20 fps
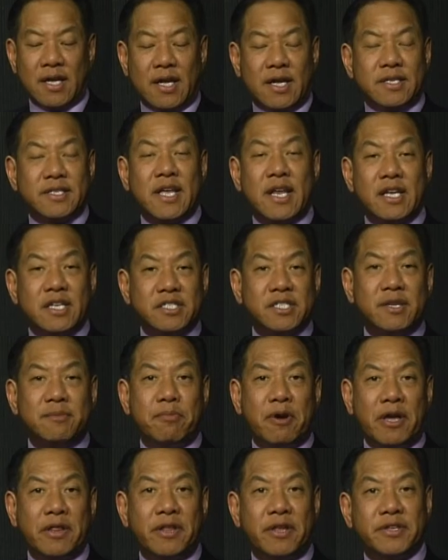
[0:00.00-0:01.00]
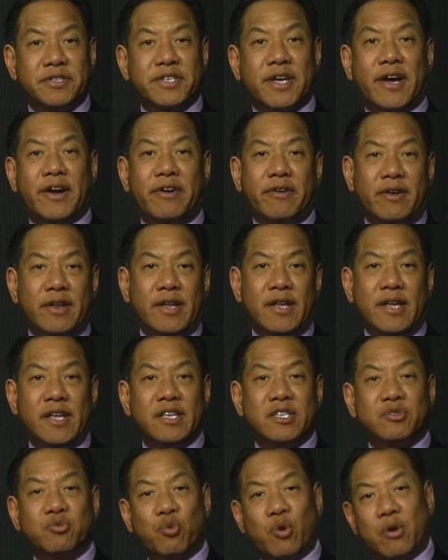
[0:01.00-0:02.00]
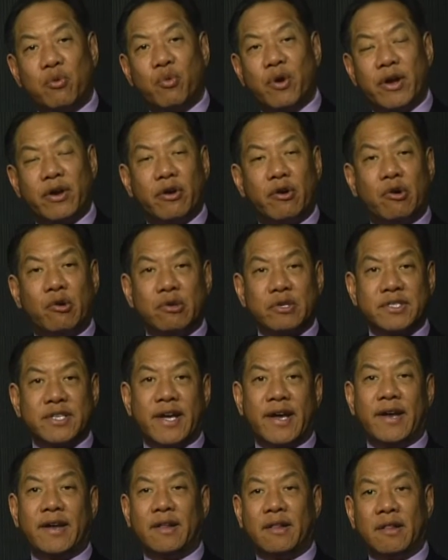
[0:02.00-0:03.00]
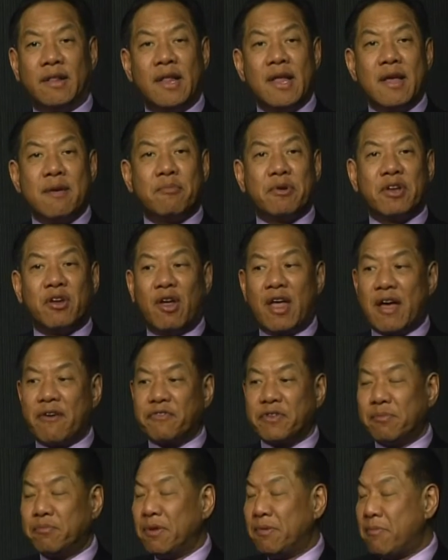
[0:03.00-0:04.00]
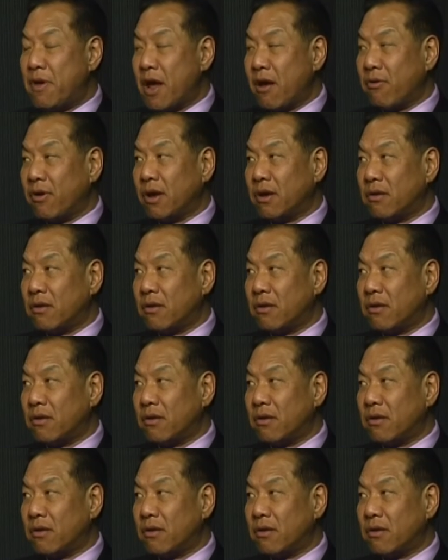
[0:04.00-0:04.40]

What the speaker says: Tenancy by the entirety is one way to hold title, but you have to be married.